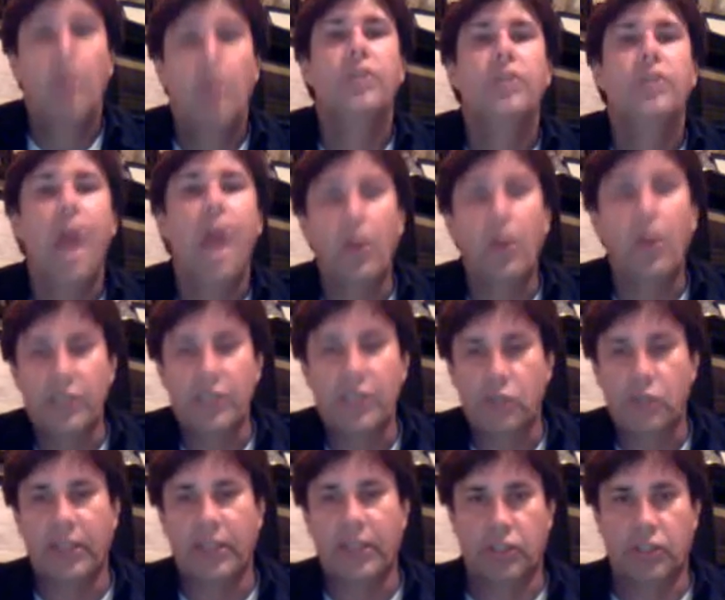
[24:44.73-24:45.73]
not
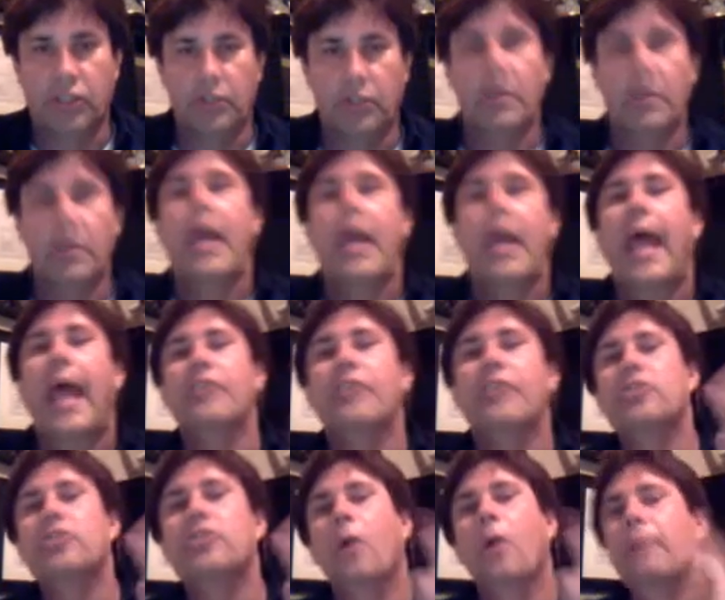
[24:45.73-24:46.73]
restrictions. And
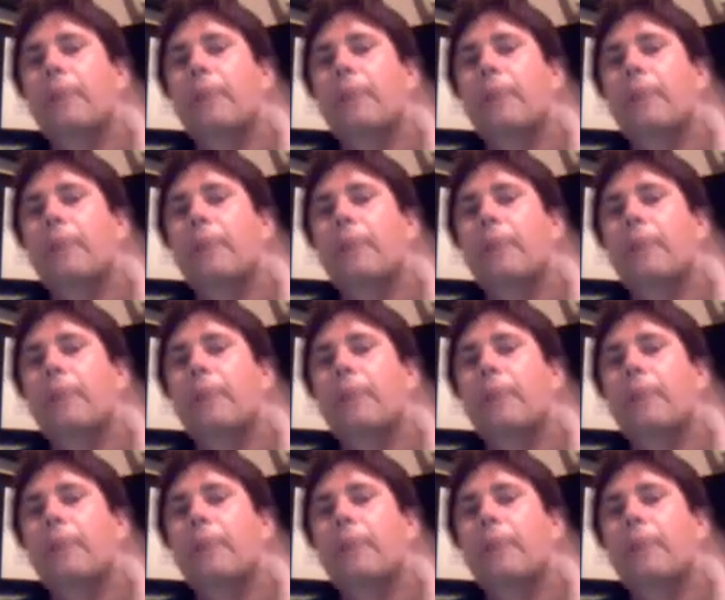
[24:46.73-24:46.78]
so